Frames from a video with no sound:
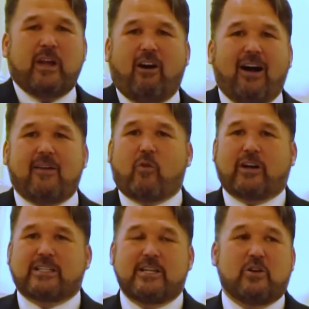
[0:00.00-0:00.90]
We all have
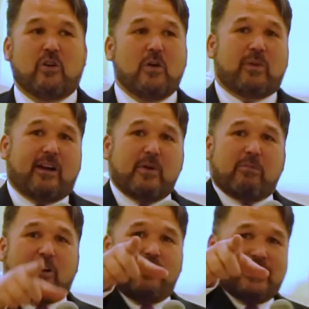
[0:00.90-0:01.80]
work to do. But I
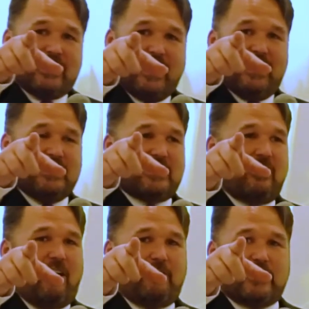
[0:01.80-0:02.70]
remember going to
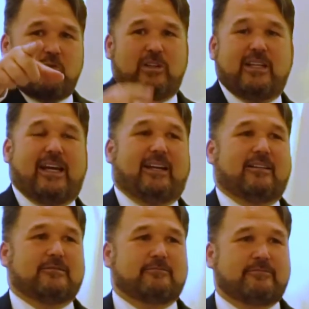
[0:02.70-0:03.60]
Danny's office one
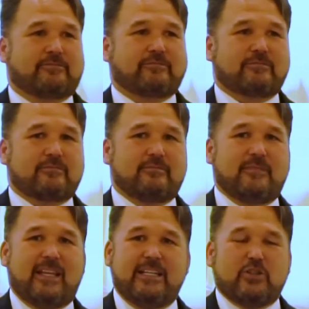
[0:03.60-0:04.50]
day.
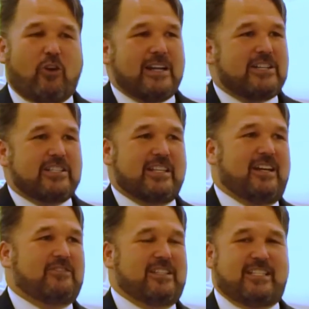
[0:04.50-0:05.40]
He's gracious
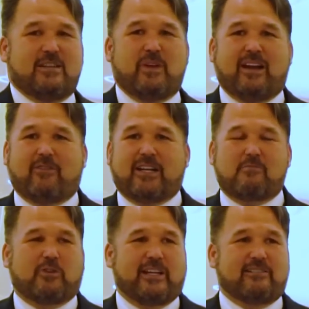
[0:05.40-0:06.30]
enough to see me every
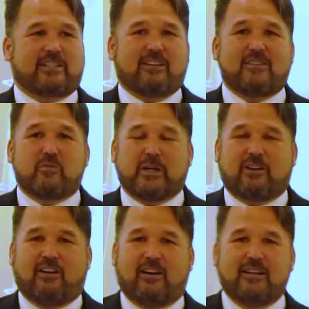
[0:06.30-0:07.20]
couple of years. I'll give him a
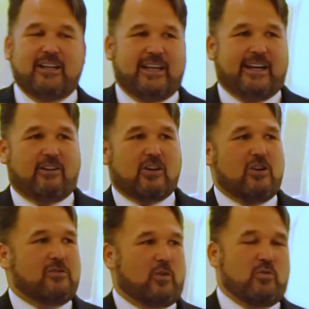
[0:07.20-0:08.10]
call, and I'll go
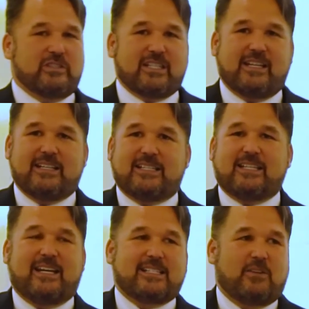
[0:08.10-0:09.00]
over, and we'll sit at his
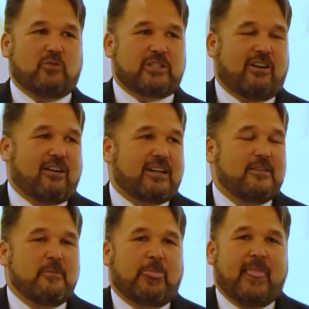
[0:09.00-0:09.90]
desk, and we'll
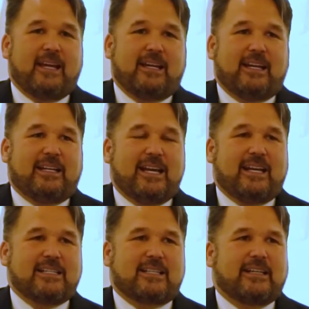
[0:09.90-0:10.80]
talk. And
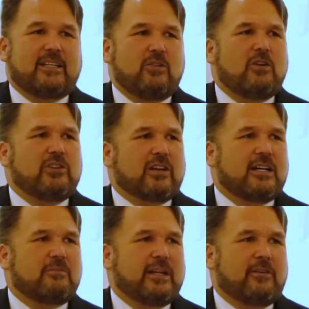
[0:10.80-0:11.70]
Danny's like, you own your
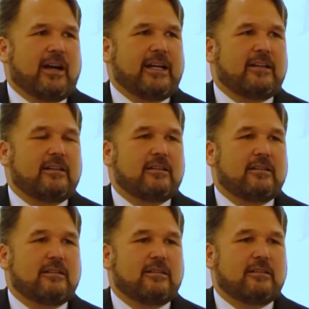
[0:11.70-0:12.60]
company, right?
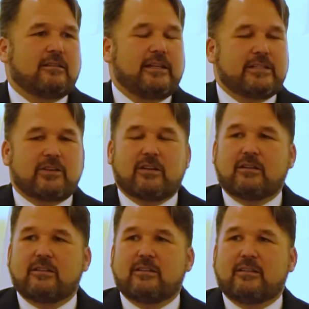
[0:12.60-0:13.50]
Yes,
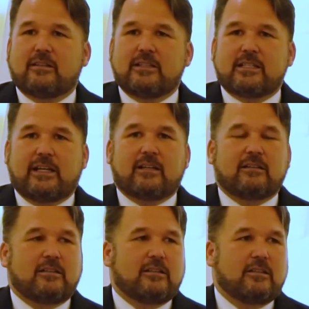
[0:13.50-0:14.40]
sir. He's like,